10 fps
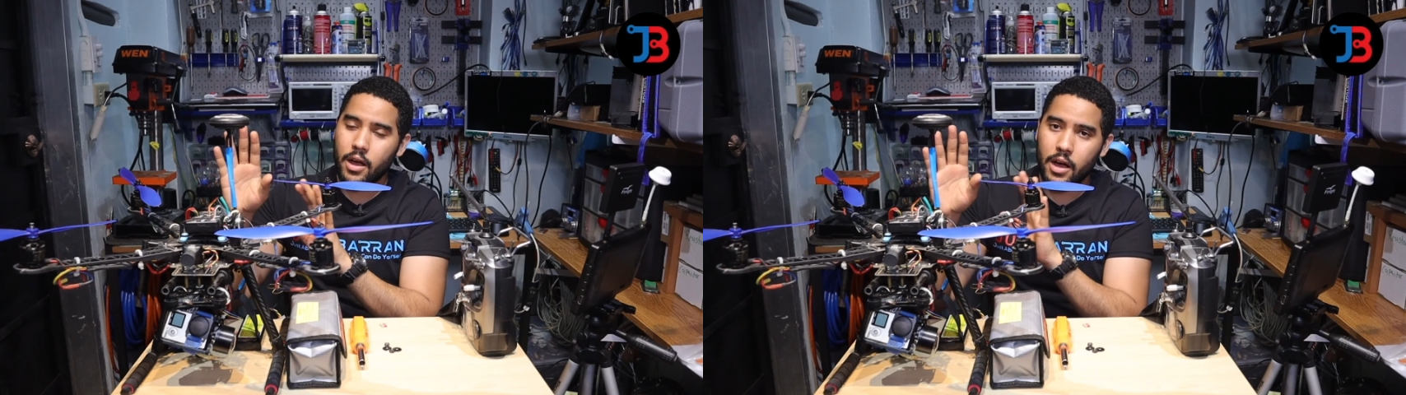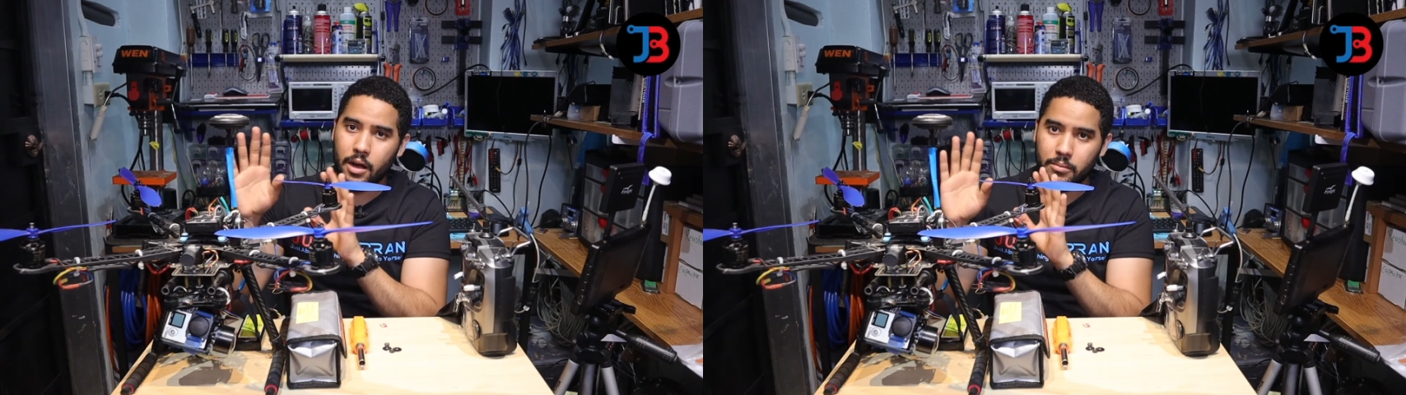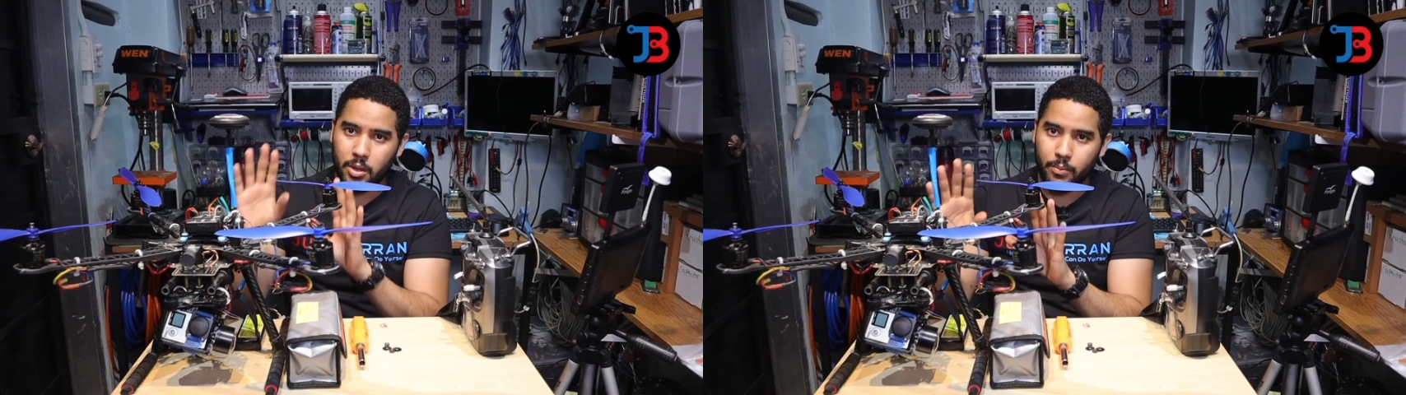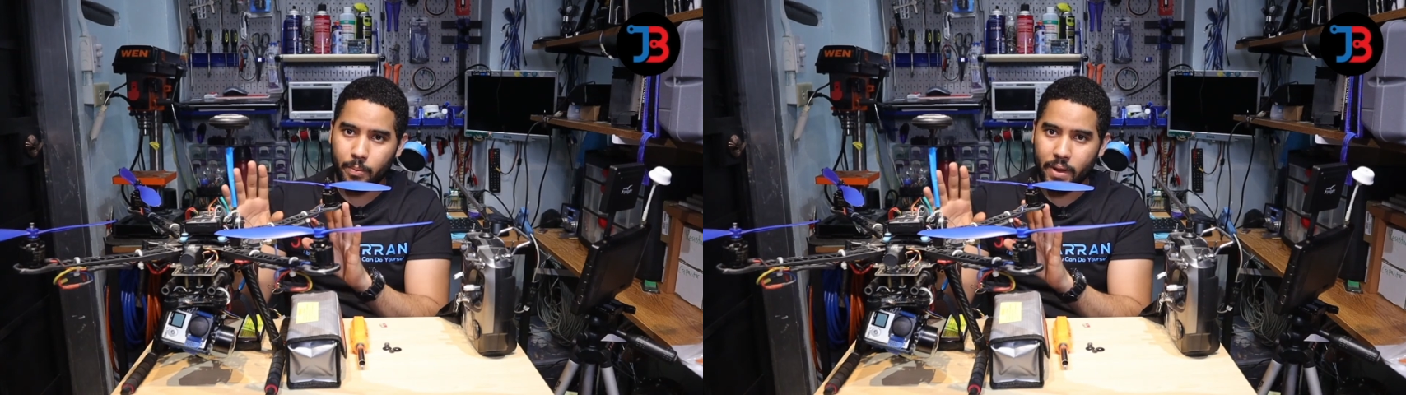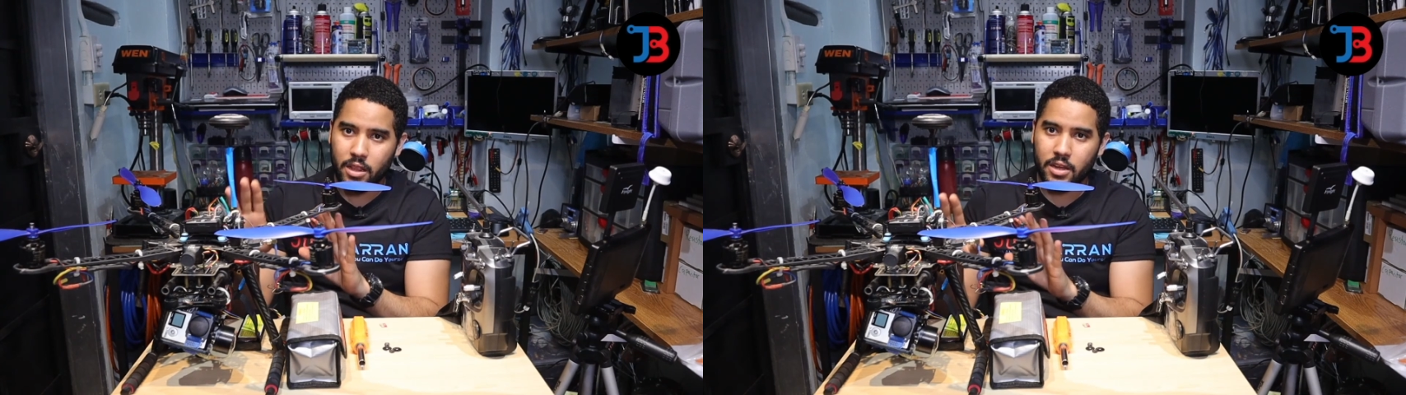the
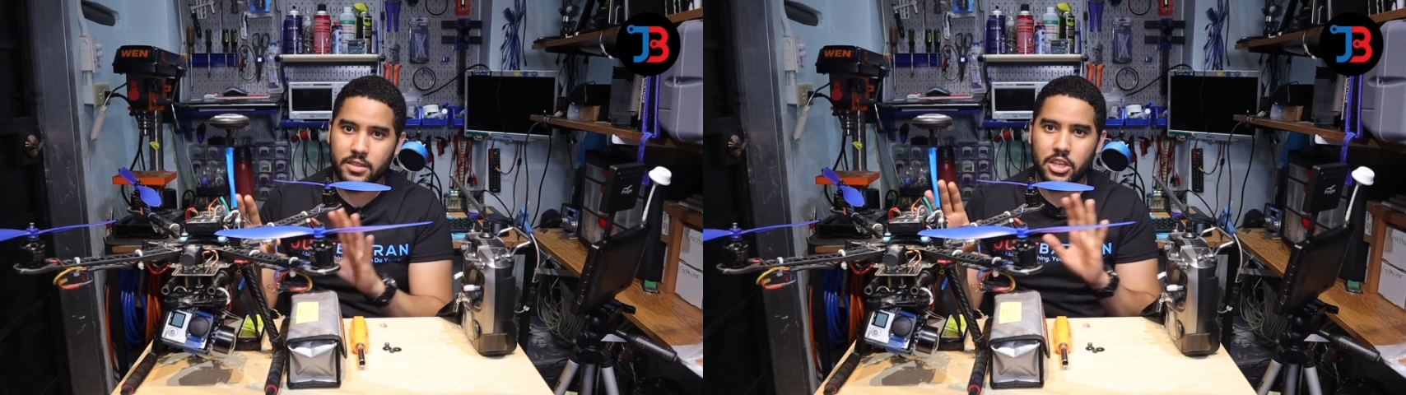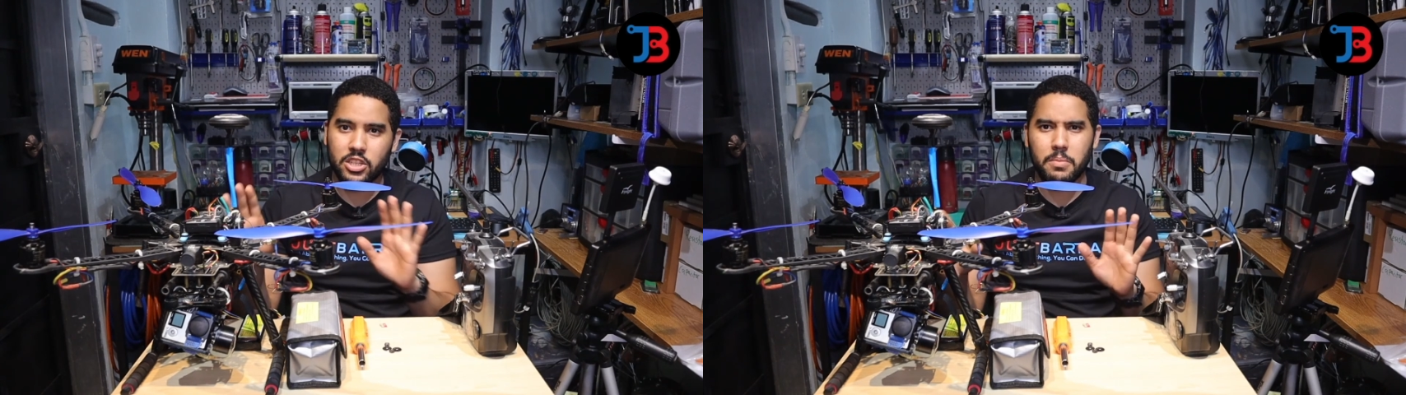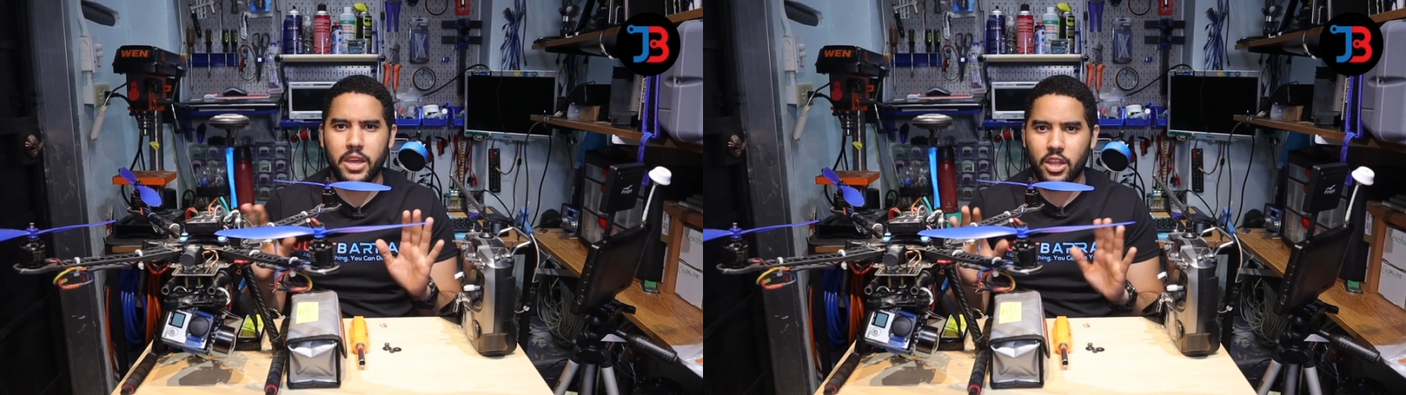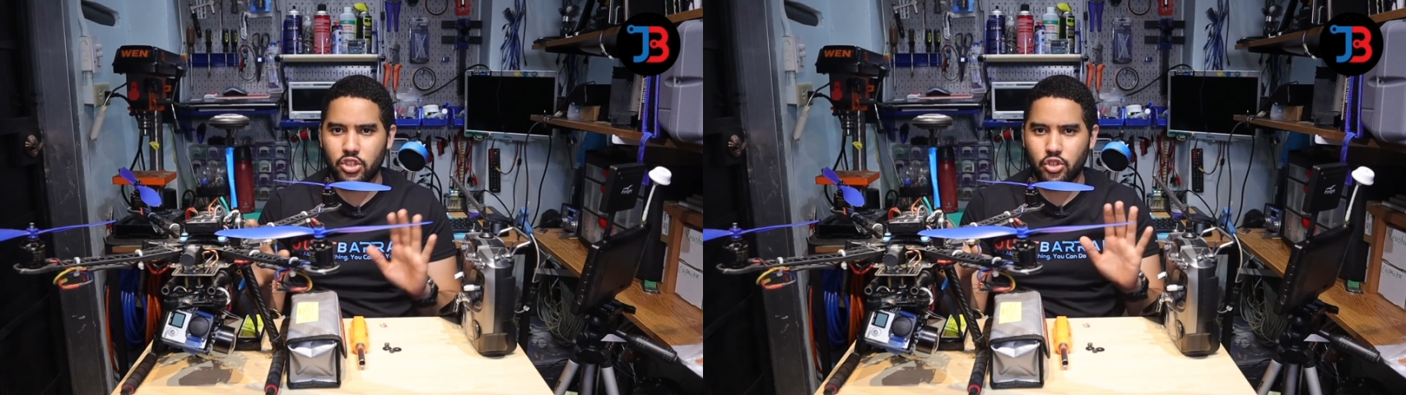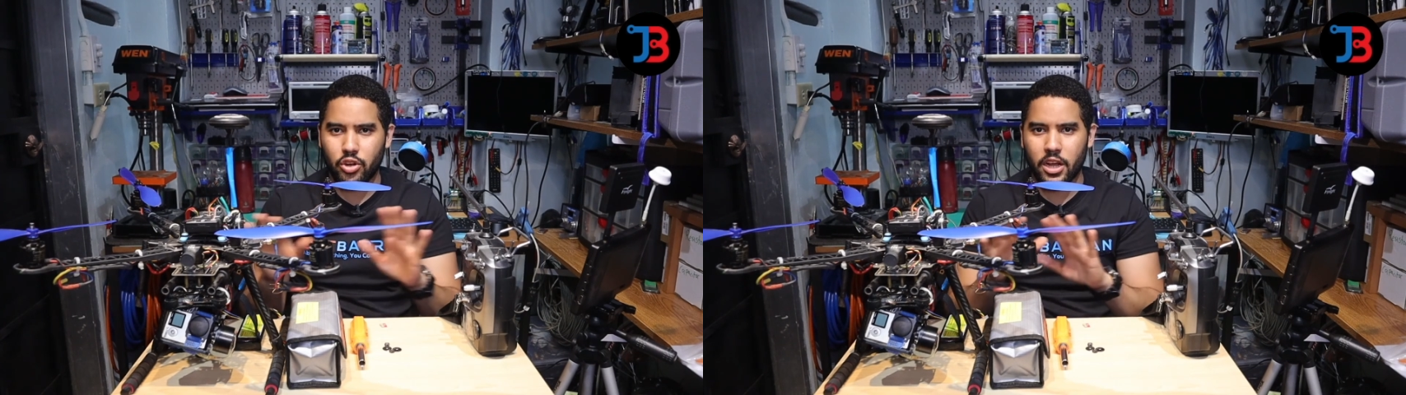propellers, and just making
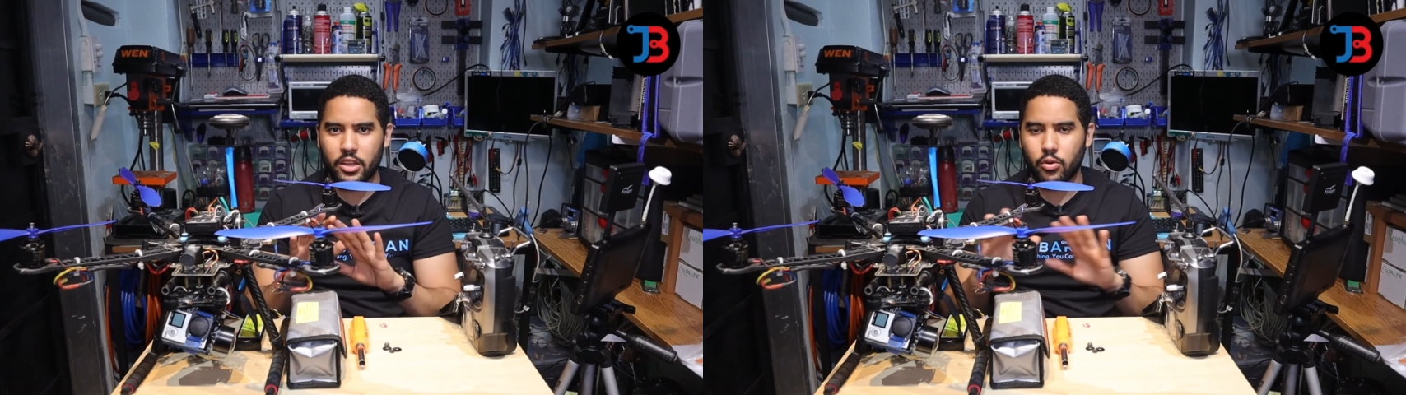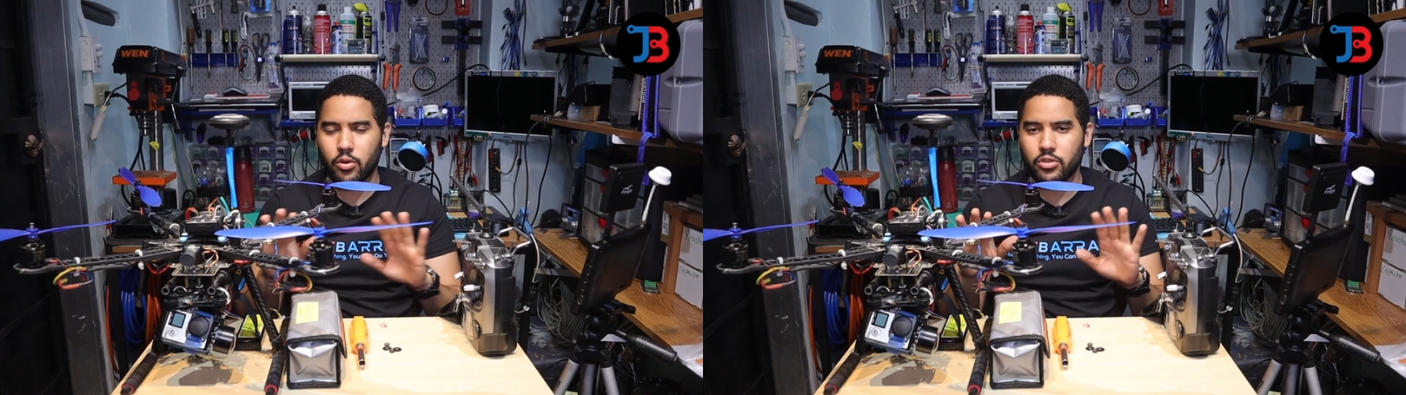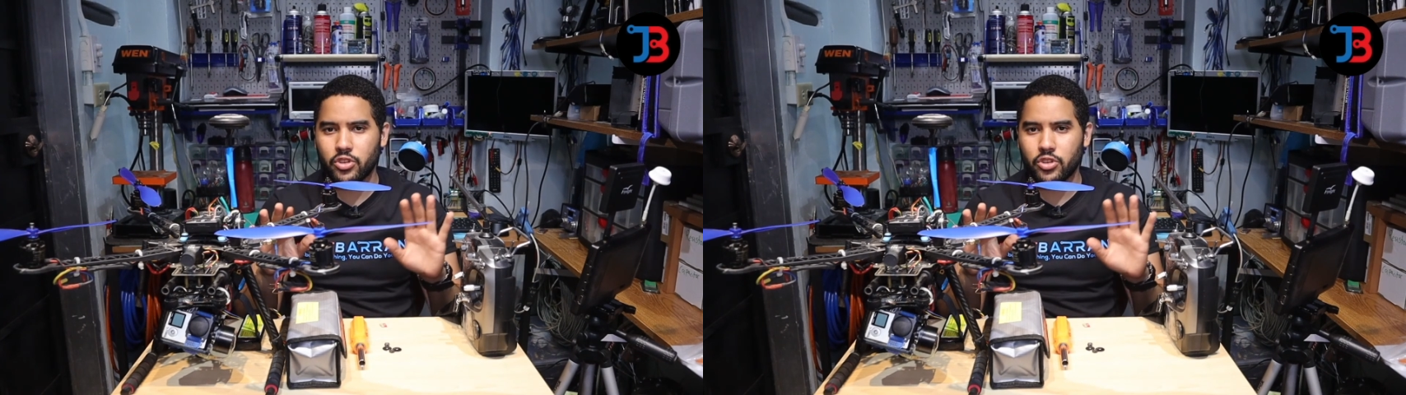sure that your